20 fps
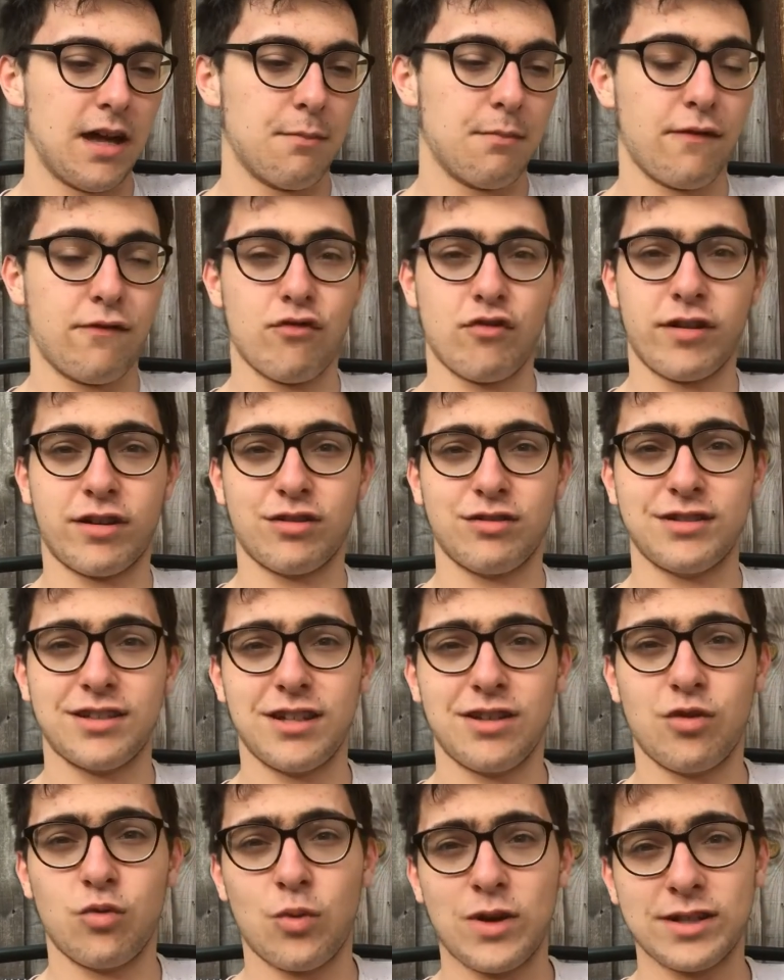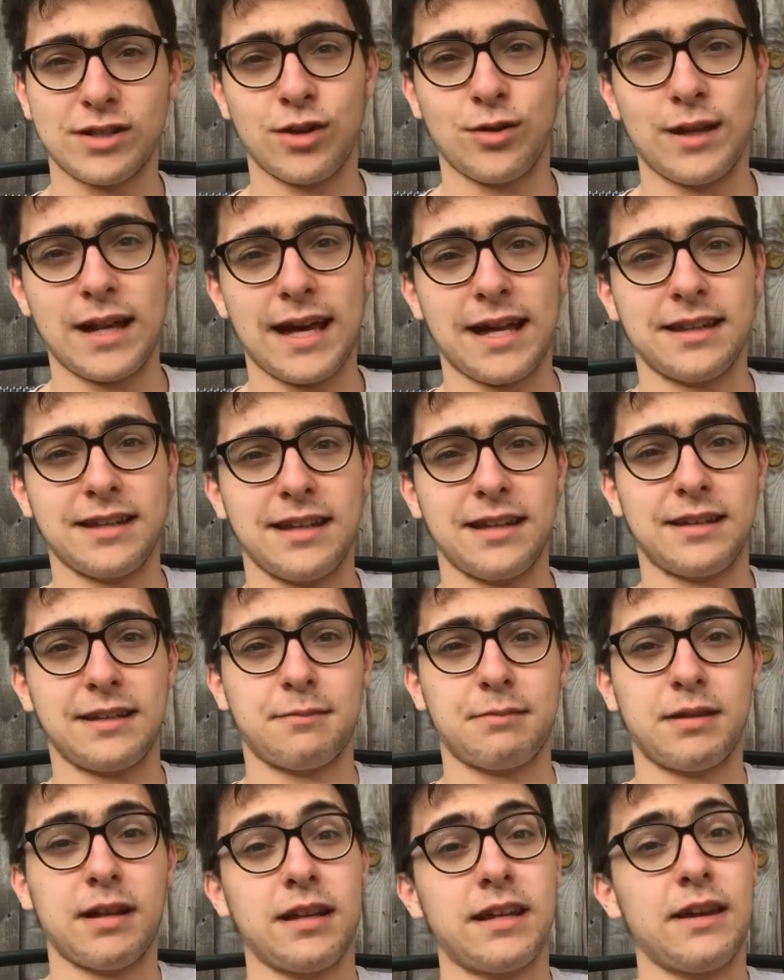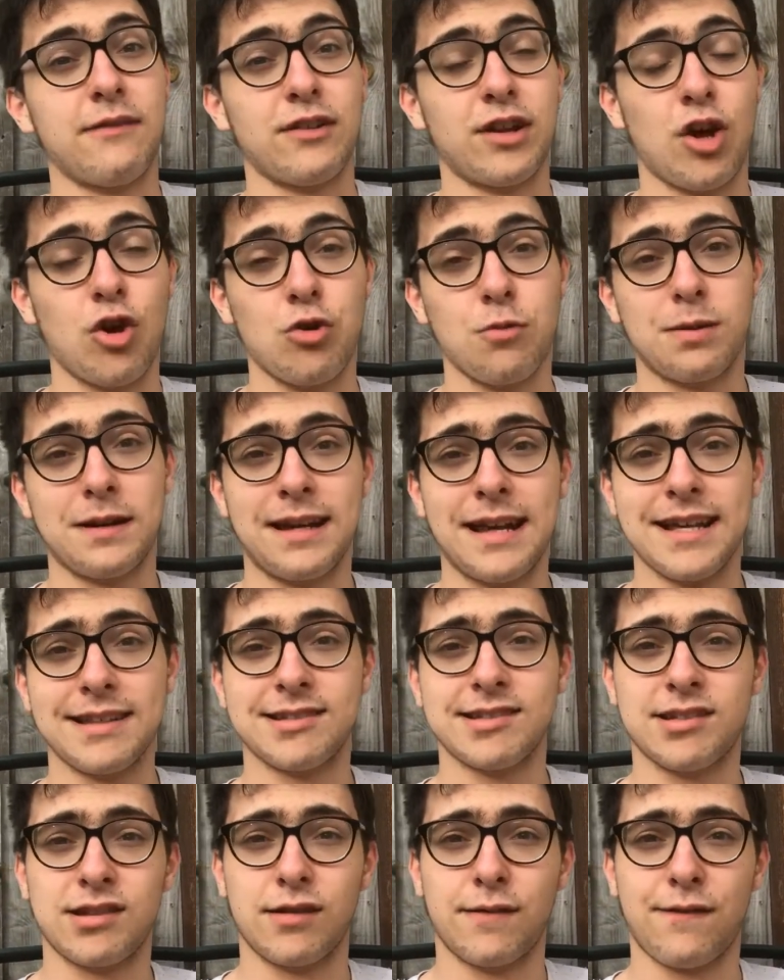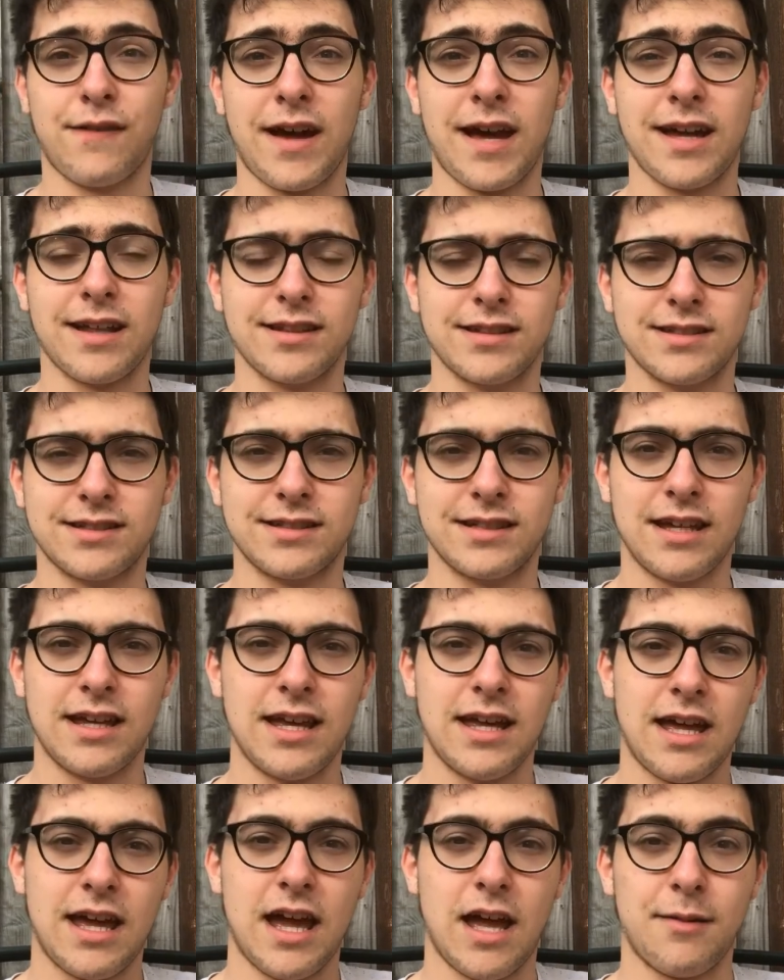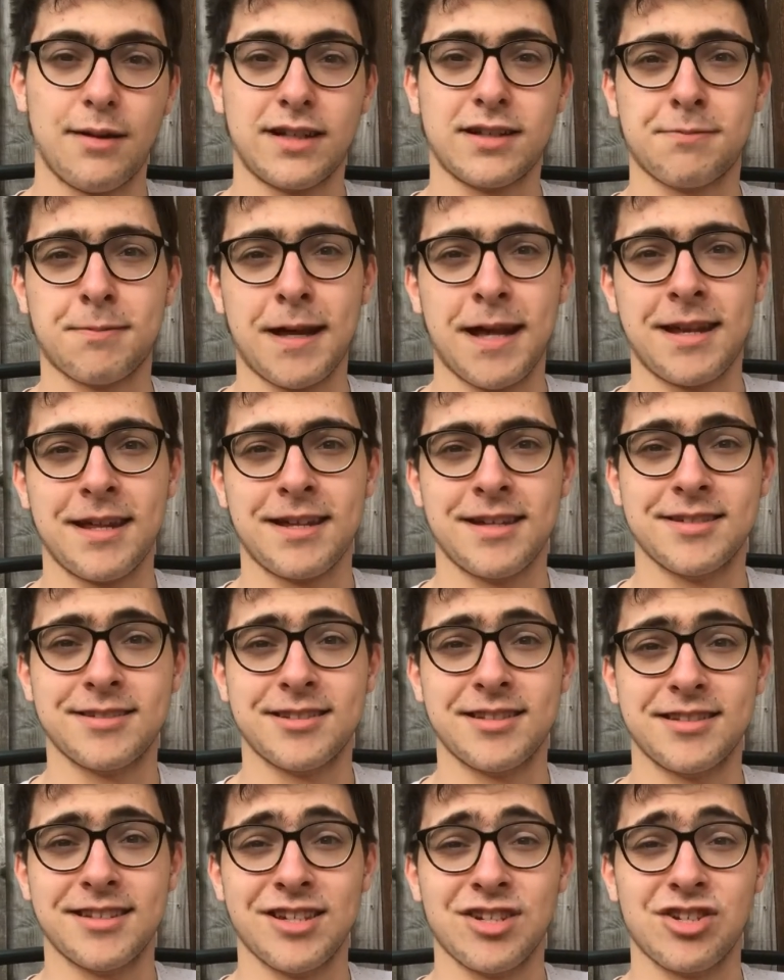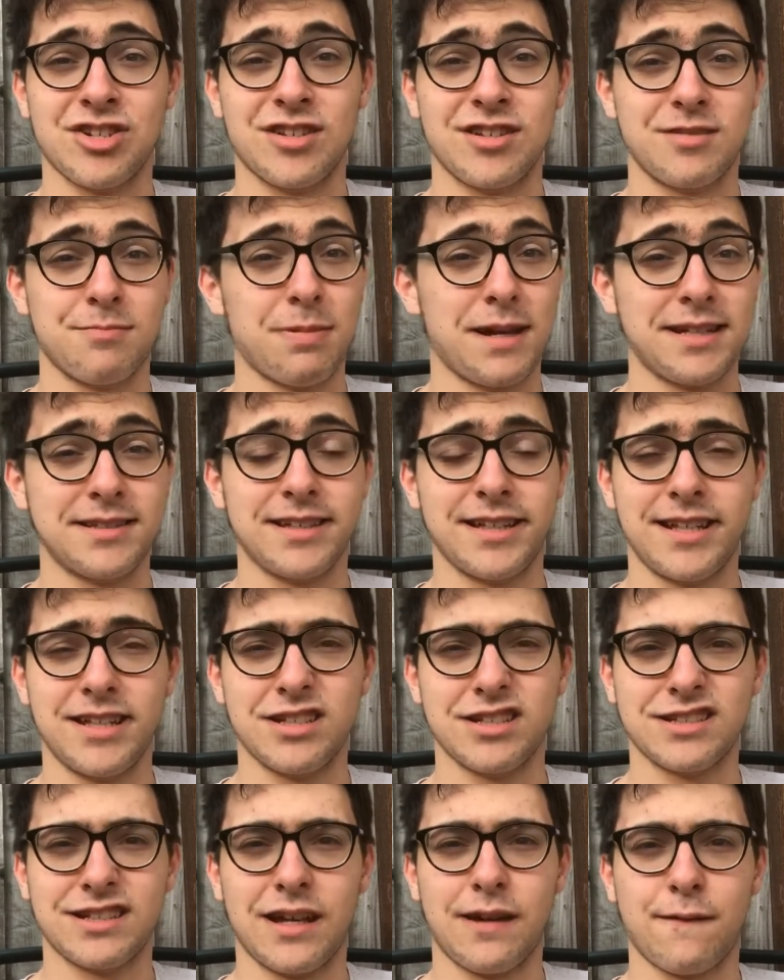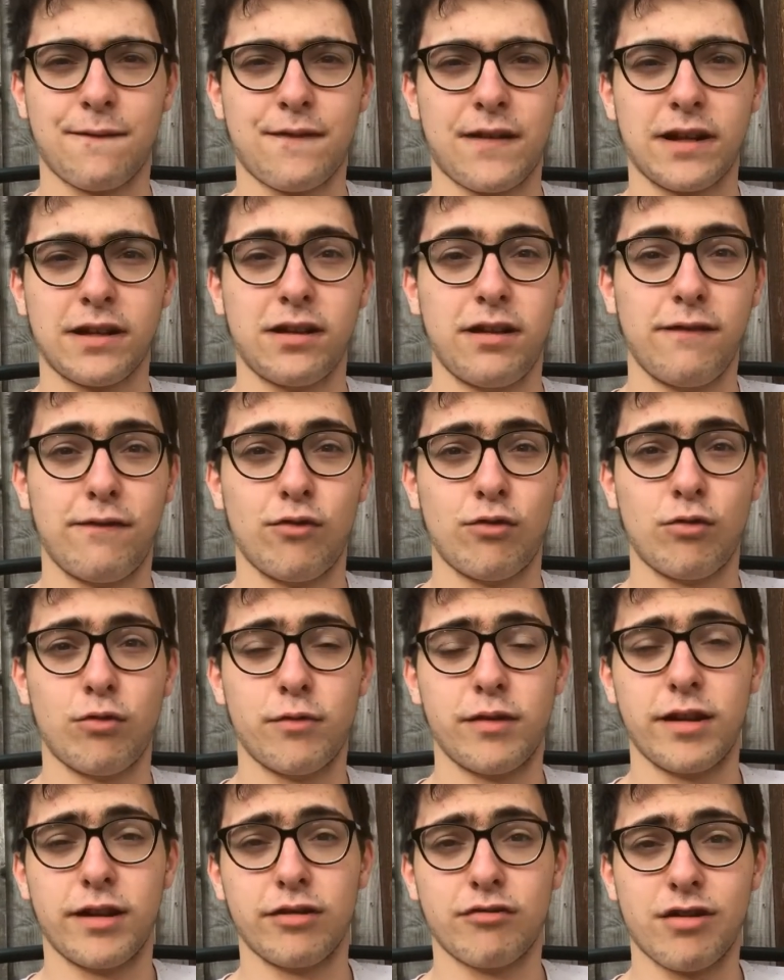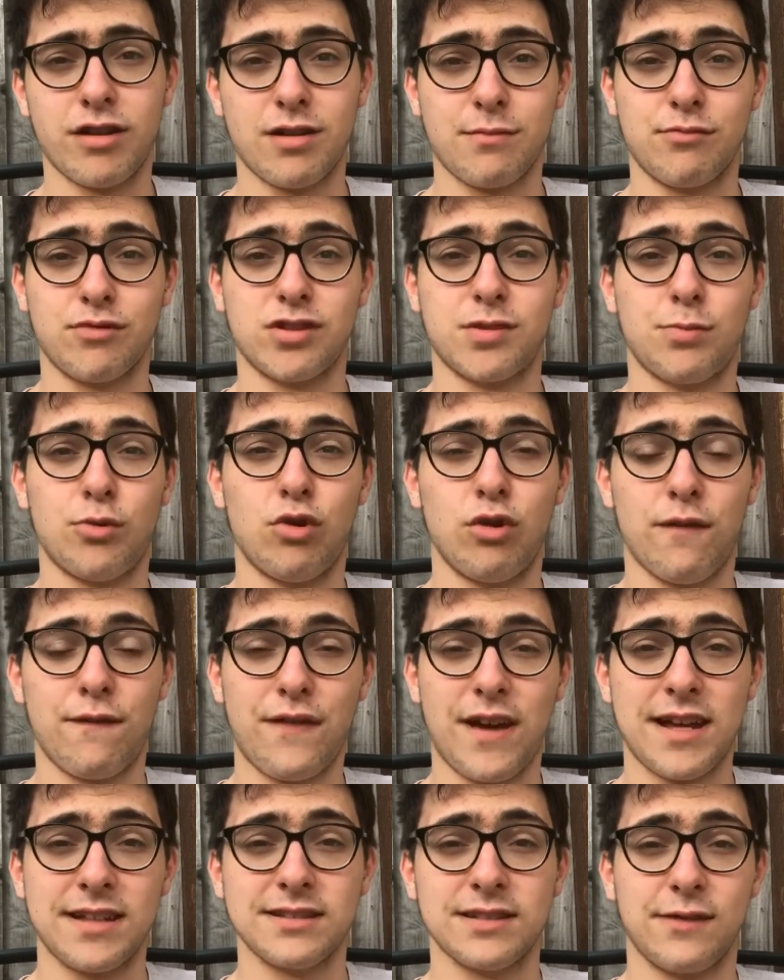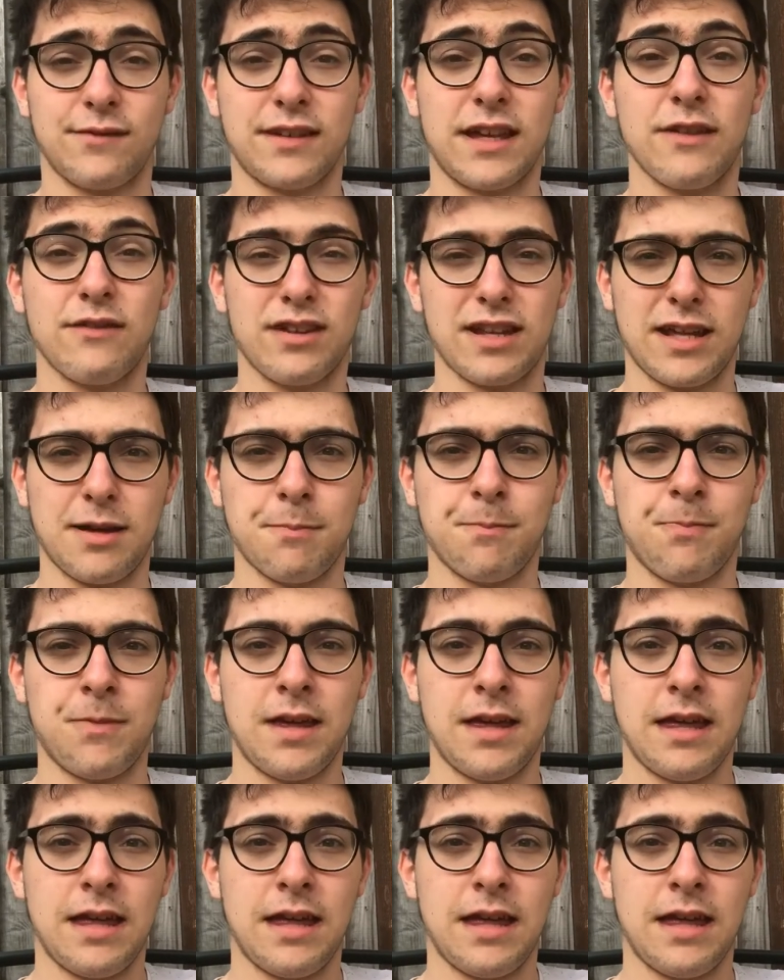Before I continue, Wes Houlihan did give an open letter to the fans, explaining his decision and basically just saying thank you for all the incredible support fans have given him.